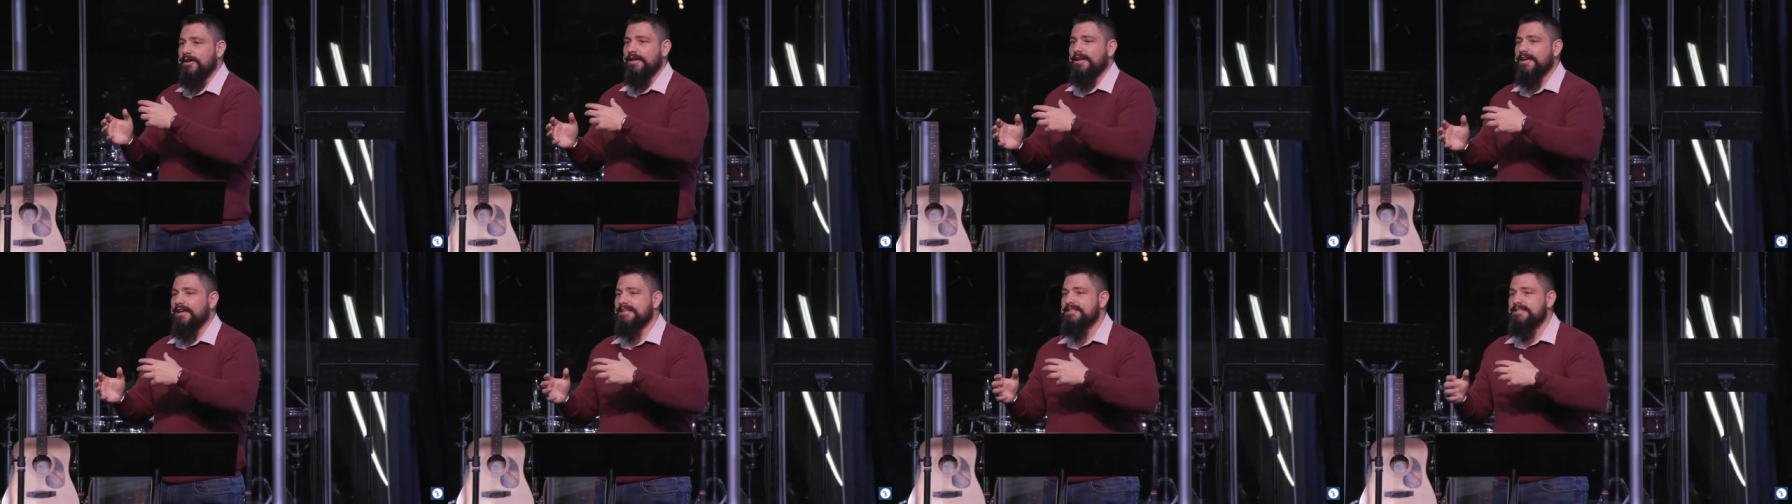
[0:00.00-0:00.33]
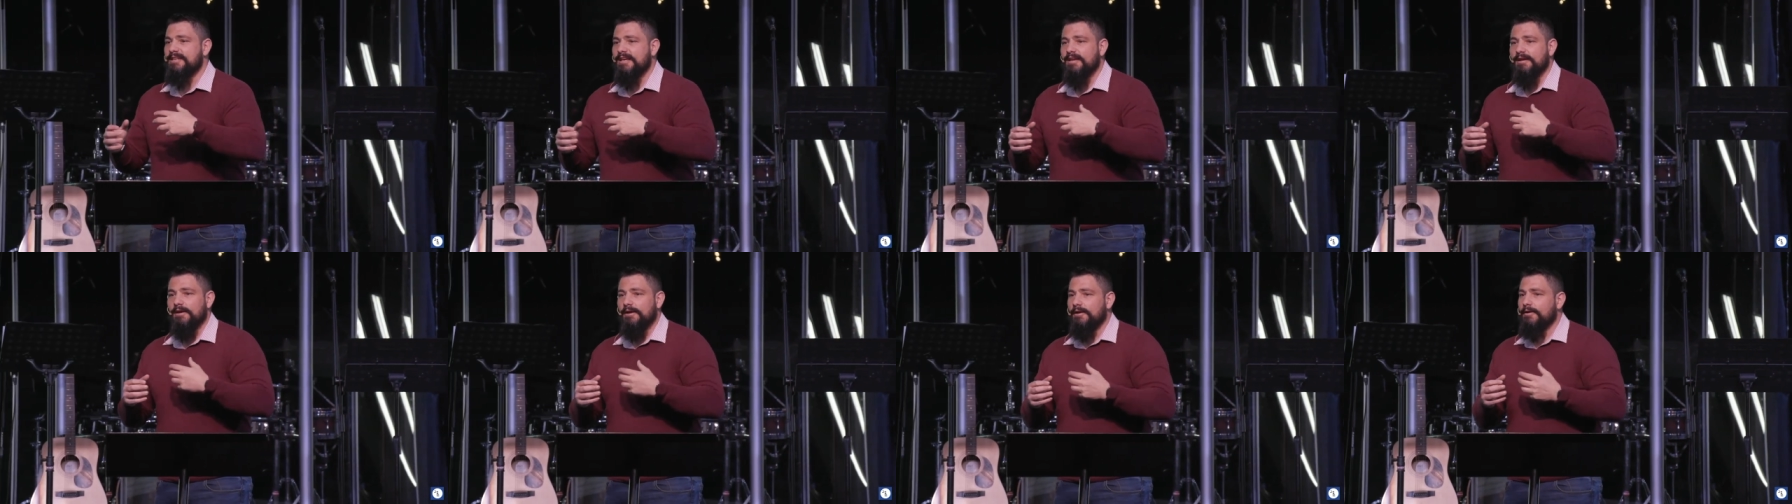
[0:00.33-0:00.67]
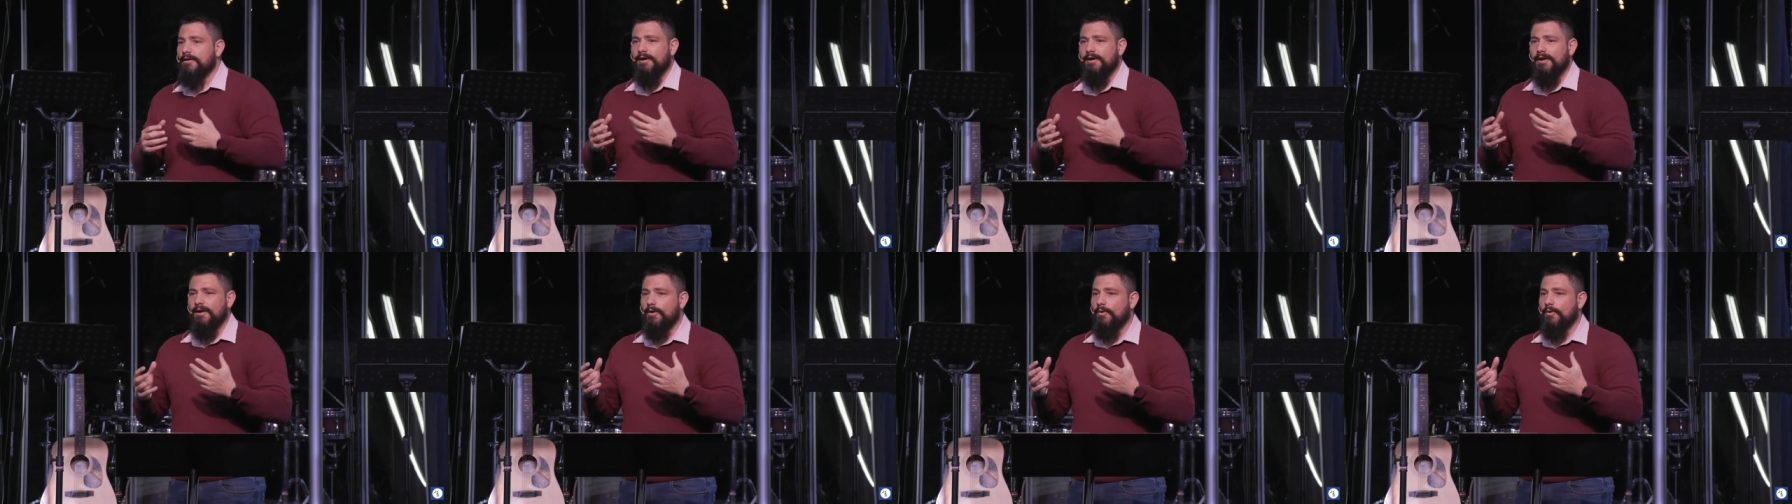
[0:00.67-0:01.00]
it's uh,
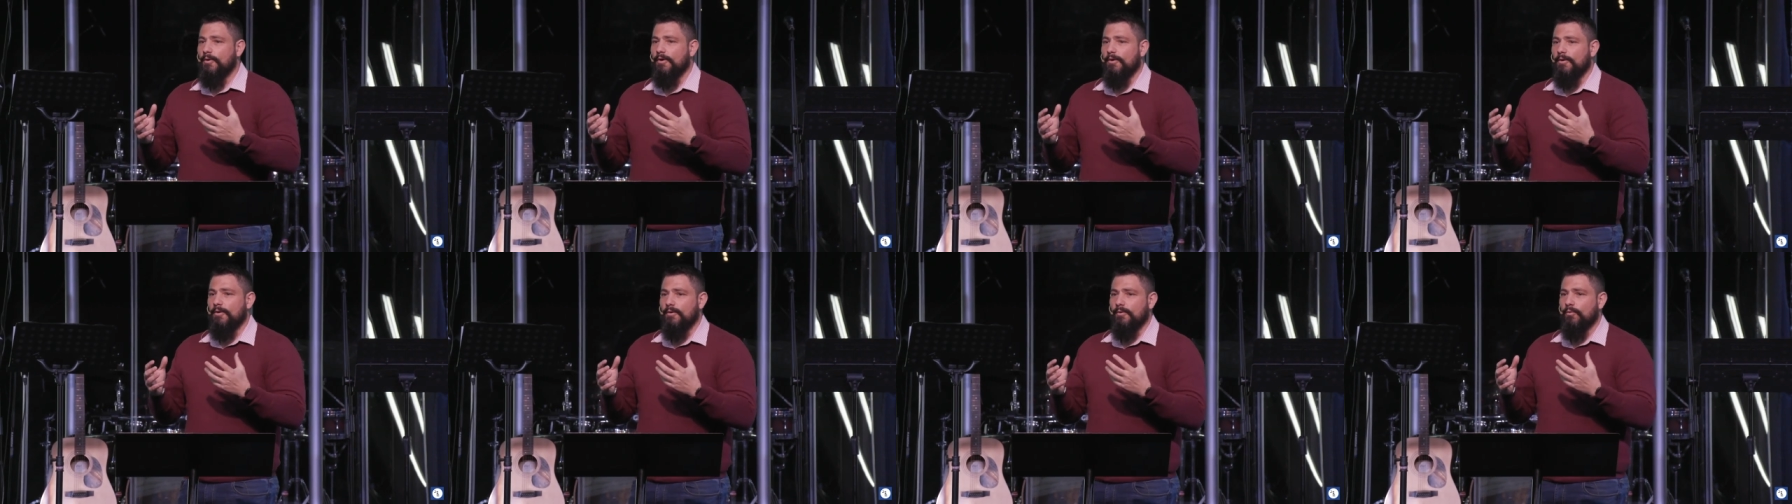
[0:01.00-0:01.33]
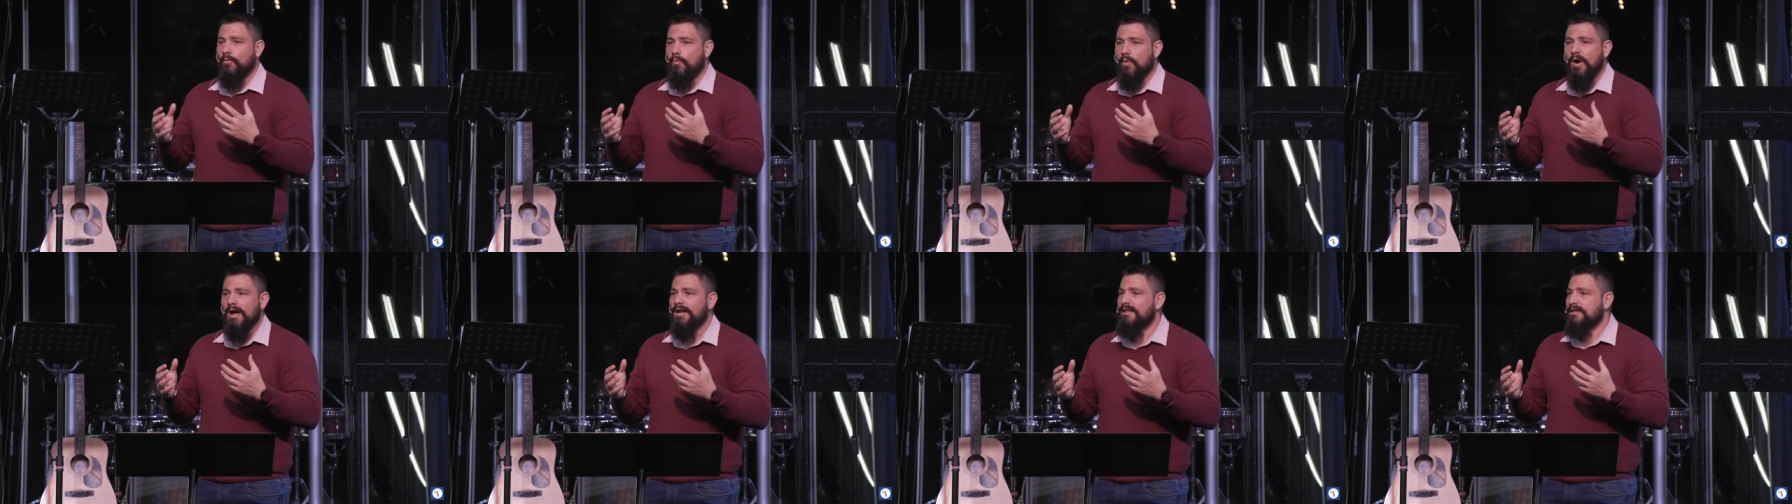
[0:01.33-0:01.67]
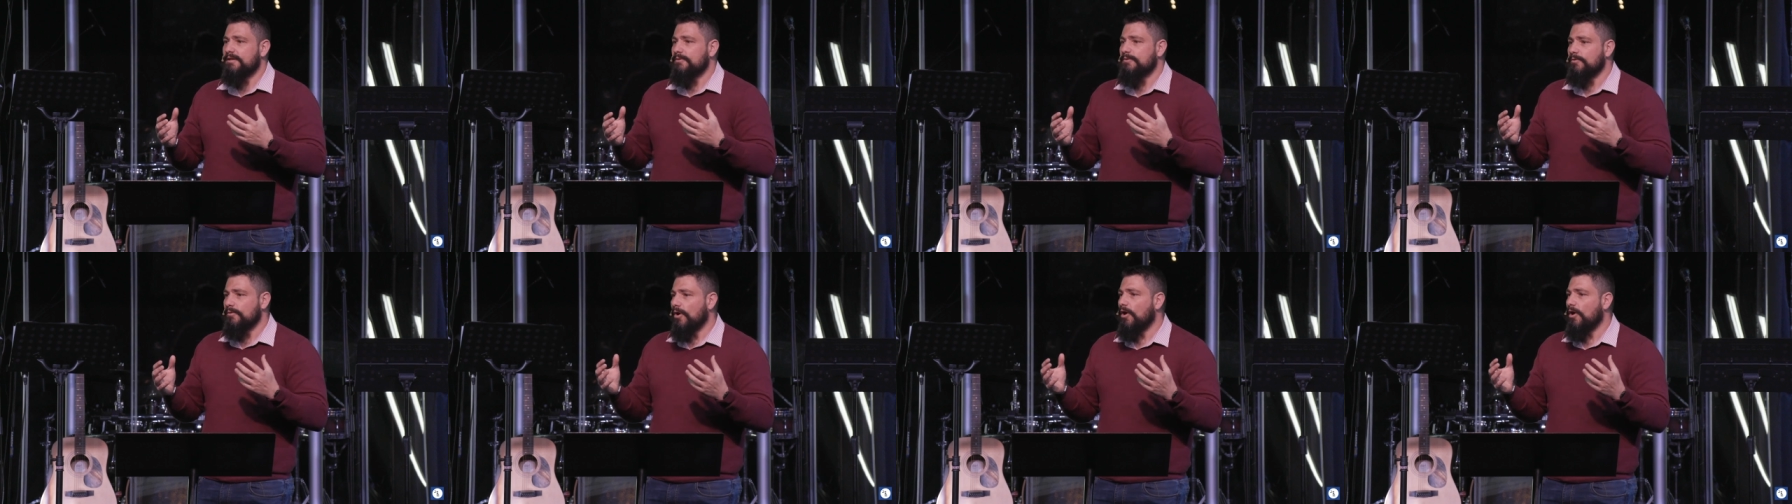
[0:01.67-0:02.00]
what
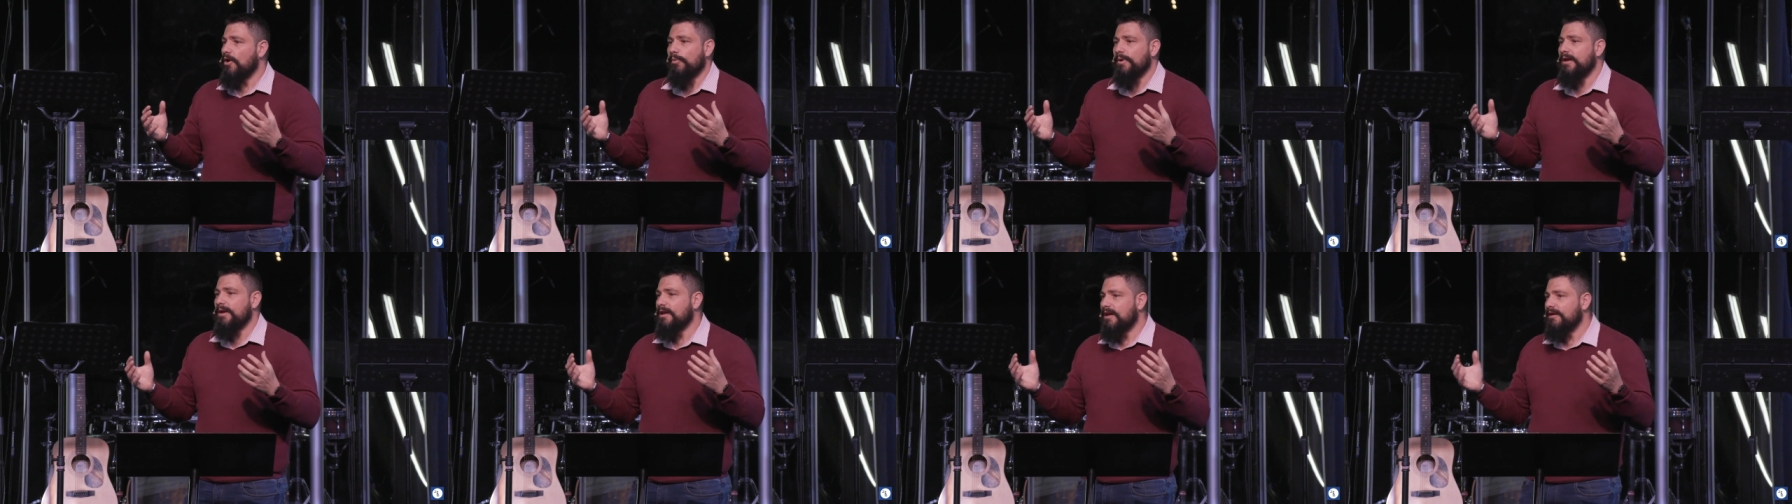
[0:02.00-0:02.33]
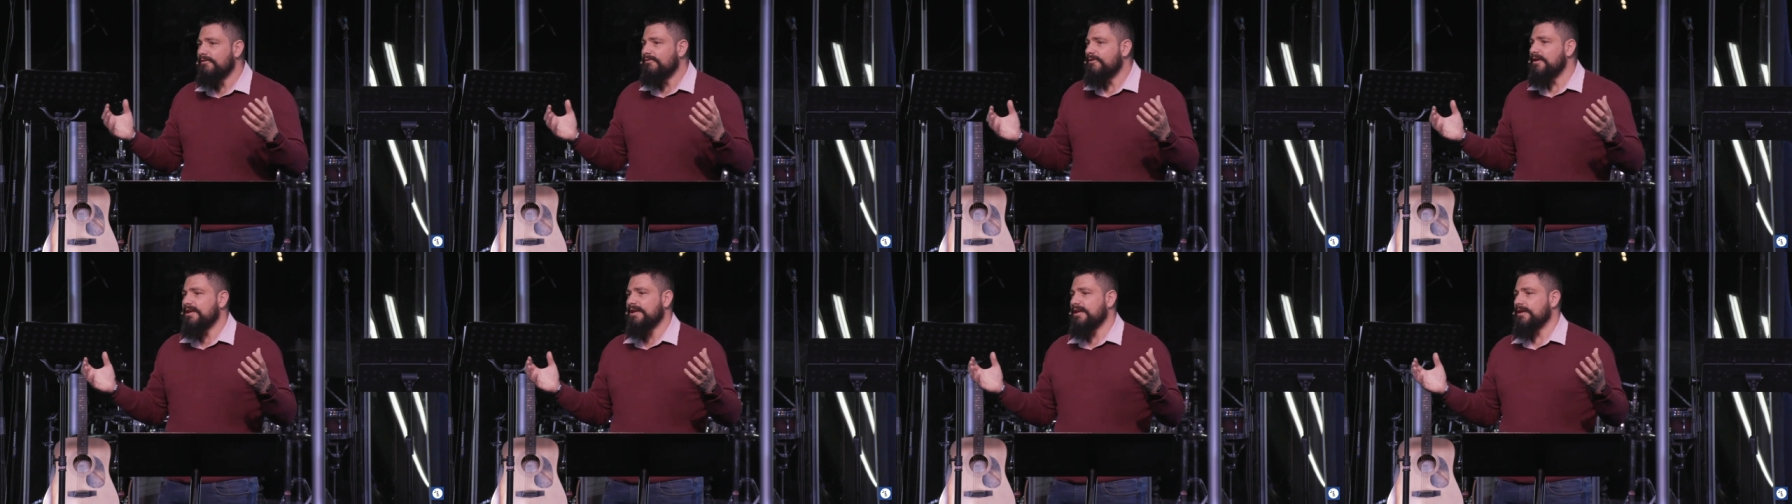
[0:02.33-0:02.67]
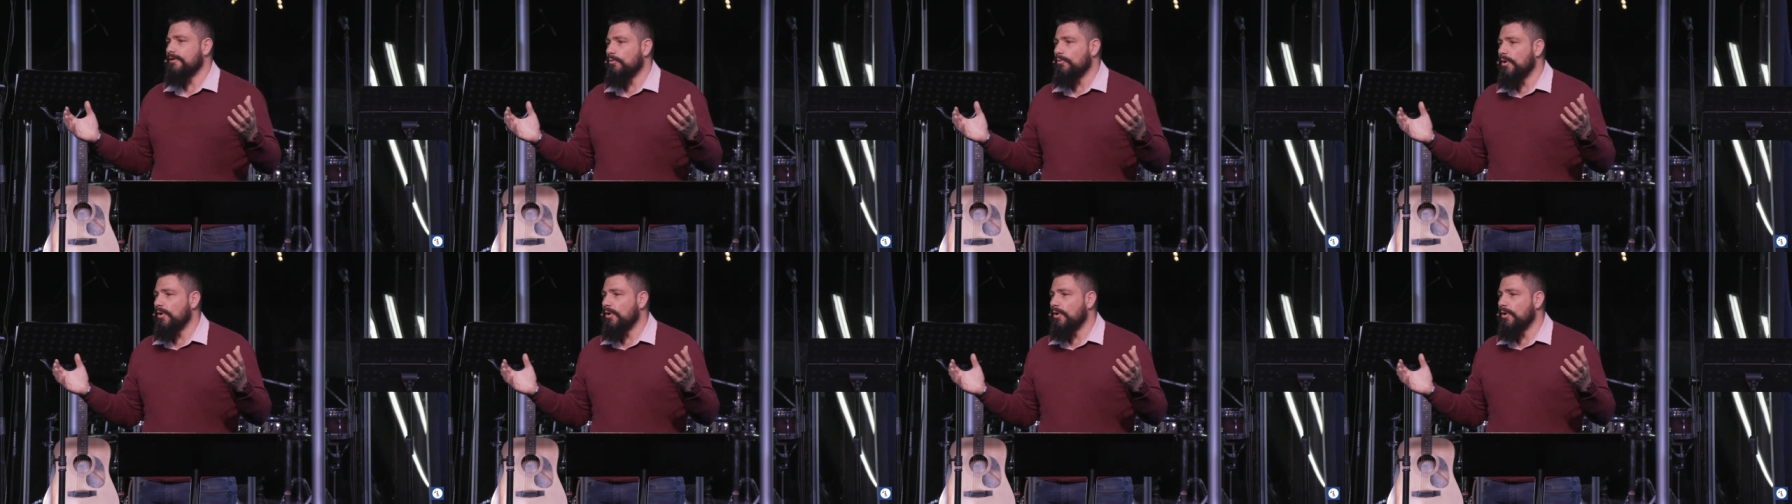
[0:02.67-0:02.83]
are we living in?